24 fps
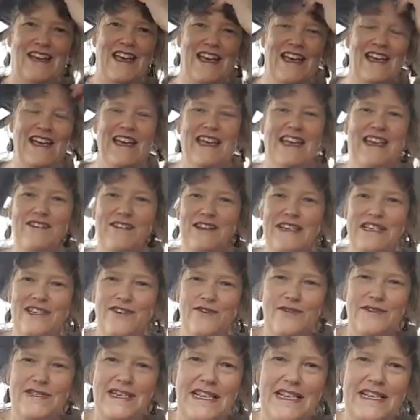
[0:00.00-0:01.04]
here in
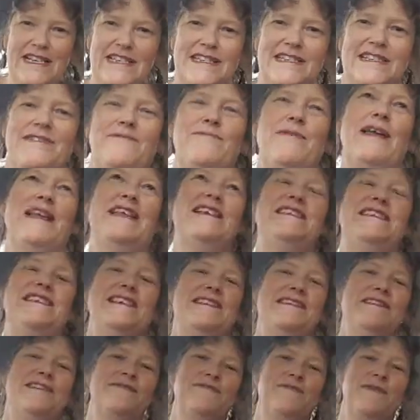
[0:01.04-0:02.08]
New Zealand, in
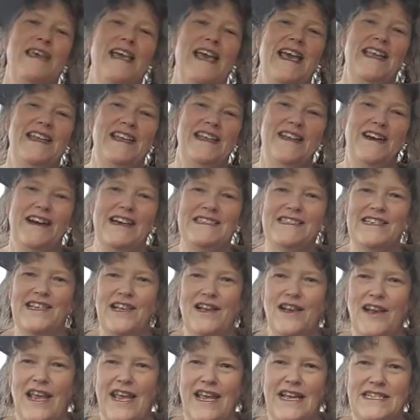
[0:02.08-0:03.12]
Wellington, we had a nice
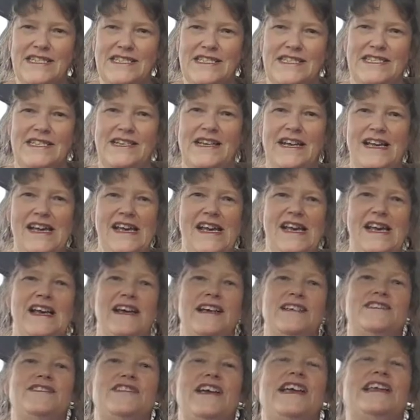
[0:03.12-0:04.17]
little
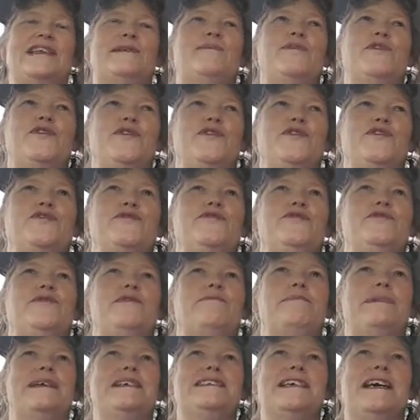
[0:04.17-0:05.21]
ex-JW
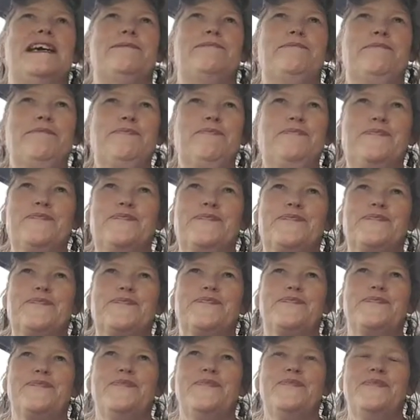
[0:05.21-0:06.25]
meetup.
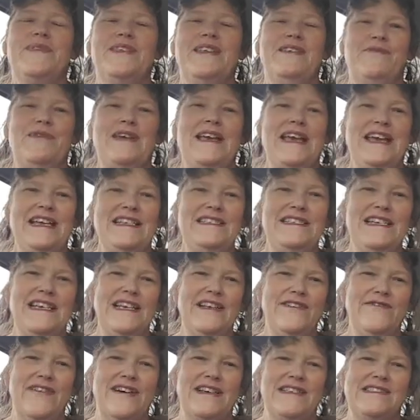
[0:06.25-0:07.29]
We had 10
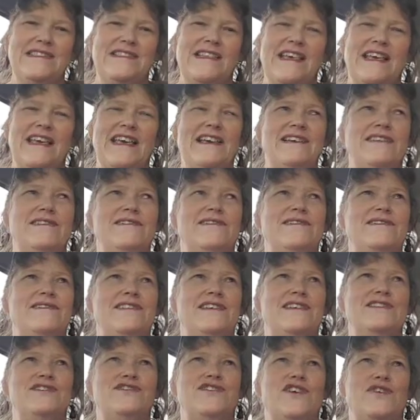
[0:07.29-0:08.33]
of us there
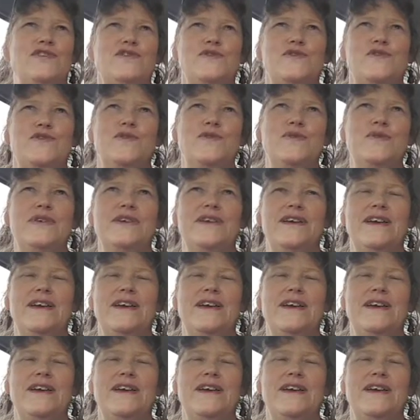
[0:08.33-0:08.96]
in total.